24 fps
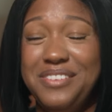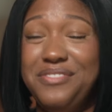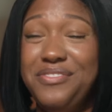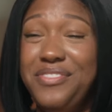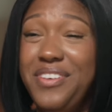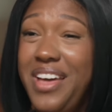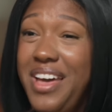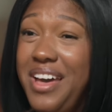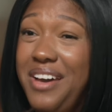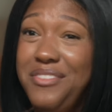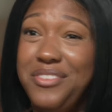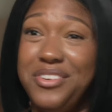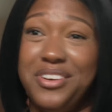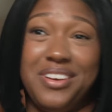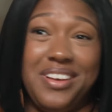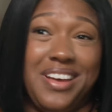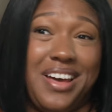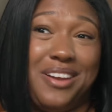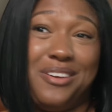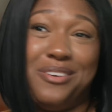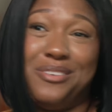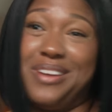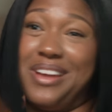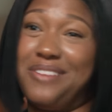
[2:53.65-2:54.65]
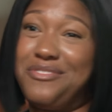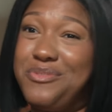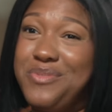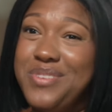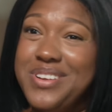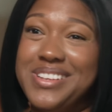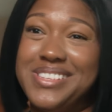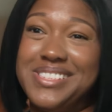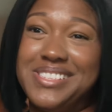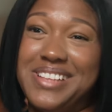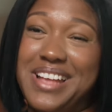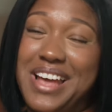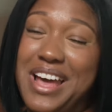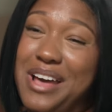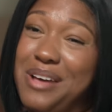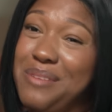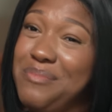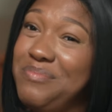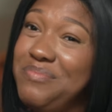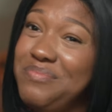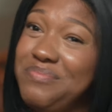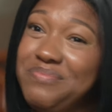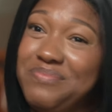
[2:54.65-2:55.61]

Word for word: Forever. I don't ever want to stop.